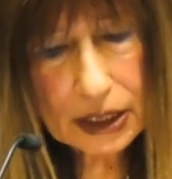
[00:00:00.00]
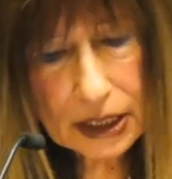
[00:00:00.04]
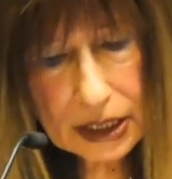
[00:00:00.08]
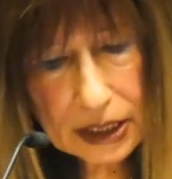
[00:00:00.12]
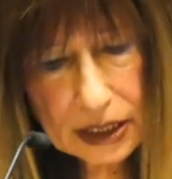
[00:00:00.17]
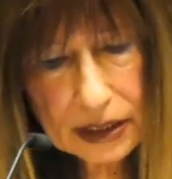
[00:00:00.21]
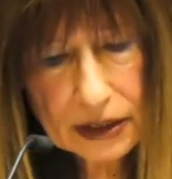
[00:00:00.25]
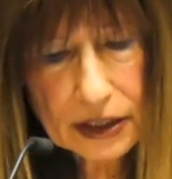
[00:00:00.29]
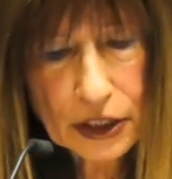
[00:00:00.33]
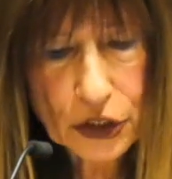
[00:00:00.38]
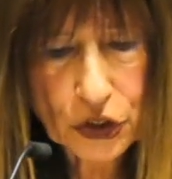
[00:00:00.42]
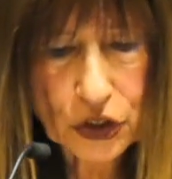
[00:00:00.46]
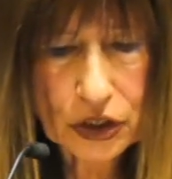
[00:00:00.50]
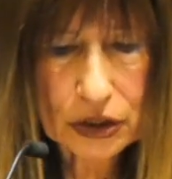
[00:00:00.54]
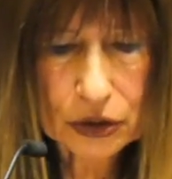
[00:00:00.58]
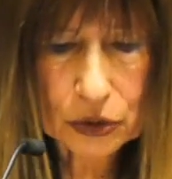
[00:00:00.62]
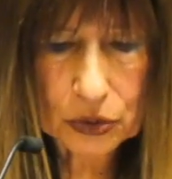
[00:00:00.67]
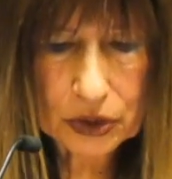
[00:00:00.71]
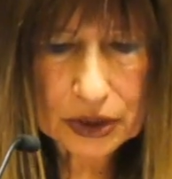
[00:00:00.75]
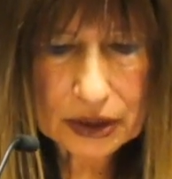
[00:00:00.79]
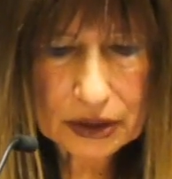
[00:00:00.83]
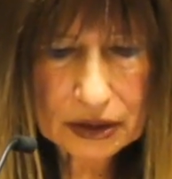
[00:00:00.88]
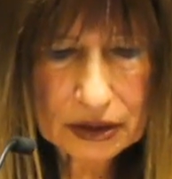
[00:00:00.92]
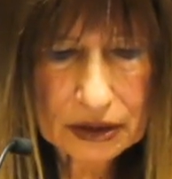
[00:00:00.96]
In addition
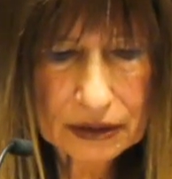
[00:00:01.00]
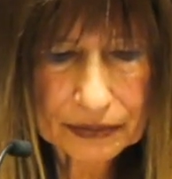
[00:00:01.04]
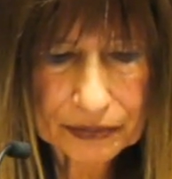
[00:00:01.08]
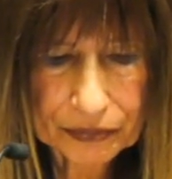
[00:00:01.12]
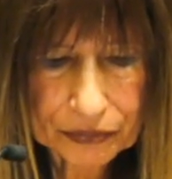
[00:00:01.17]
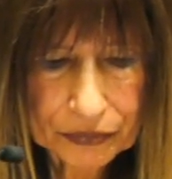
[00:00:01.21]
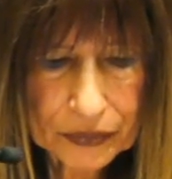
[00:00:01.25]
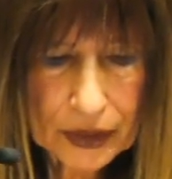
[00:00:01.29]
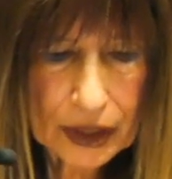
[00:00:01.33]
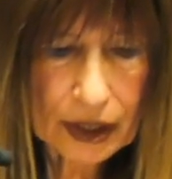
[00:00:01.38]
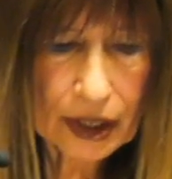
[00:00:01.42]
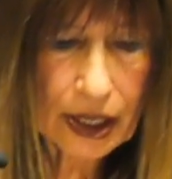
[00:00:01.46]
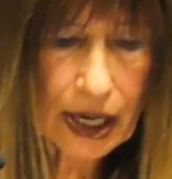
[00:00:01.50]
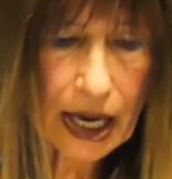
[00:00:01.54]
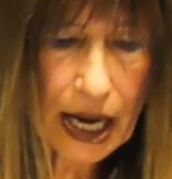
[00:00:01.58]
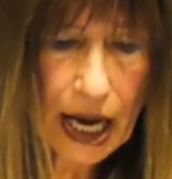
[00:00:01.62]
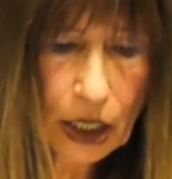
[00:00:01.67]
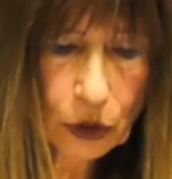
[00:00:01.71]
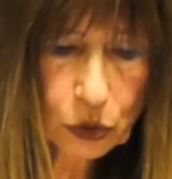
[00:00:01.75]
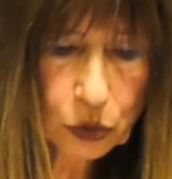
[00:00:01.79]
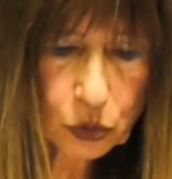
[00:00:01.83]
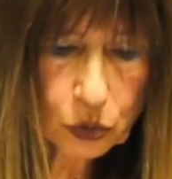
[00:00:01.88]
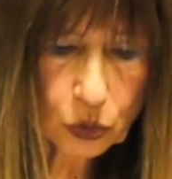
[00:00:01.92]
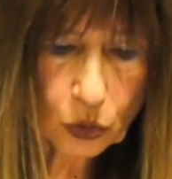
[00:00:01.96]
to it,
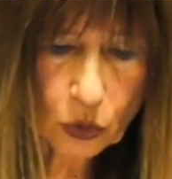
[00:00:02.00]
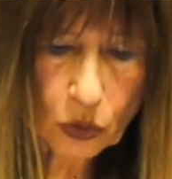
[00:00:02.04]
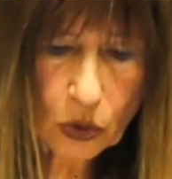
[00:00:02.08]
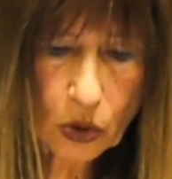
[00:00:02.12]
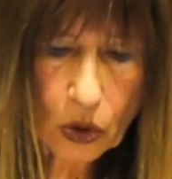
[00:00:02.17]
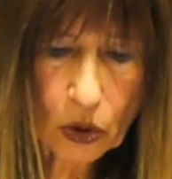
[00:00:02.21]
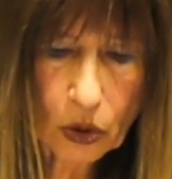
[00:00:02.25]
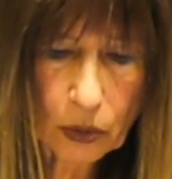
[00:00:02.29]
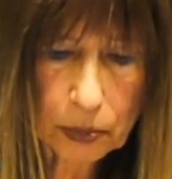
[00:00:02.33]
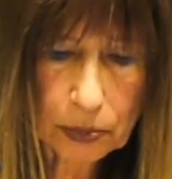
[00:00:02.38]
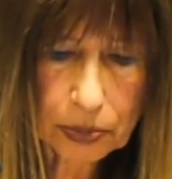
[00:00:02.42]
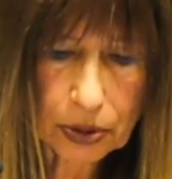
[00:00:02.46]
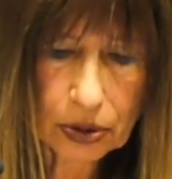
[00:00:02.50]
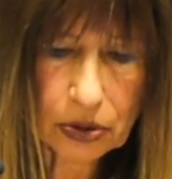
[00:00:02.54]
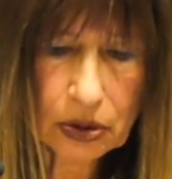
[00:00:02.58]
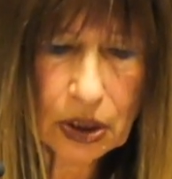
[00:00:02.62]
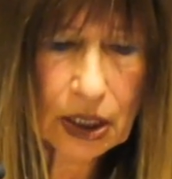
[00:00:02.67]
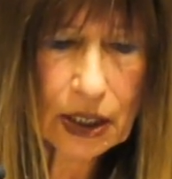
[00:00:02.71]
how to cope